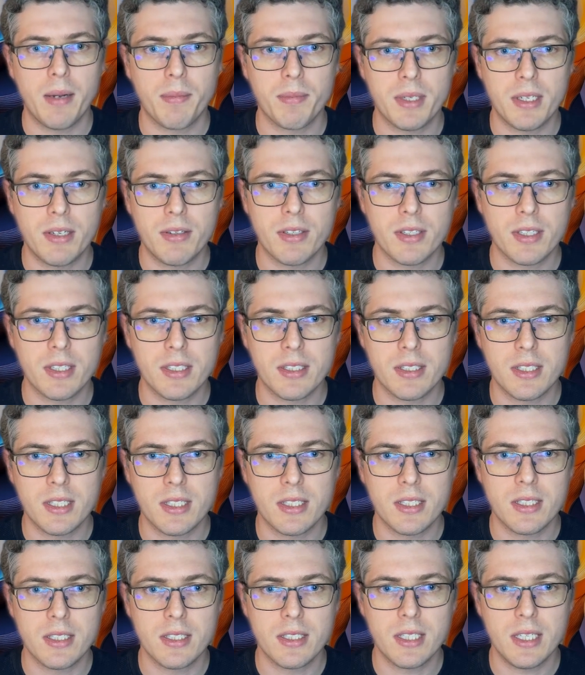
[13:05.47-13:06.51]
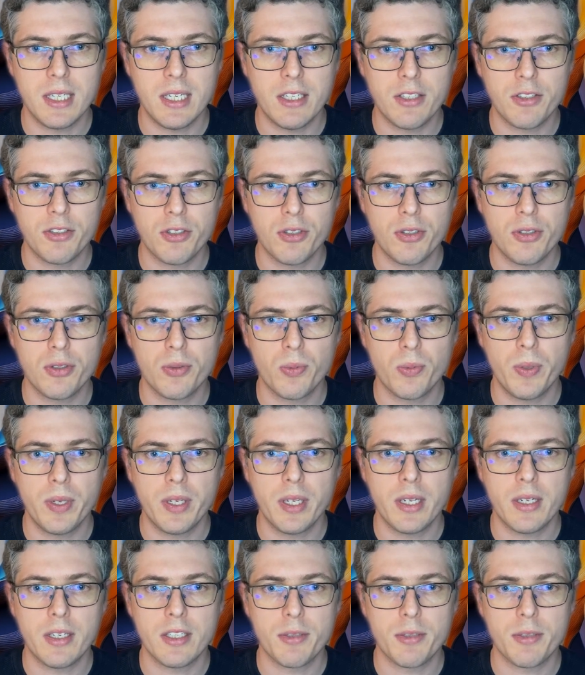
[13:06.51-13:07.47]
There are consistency issues with it,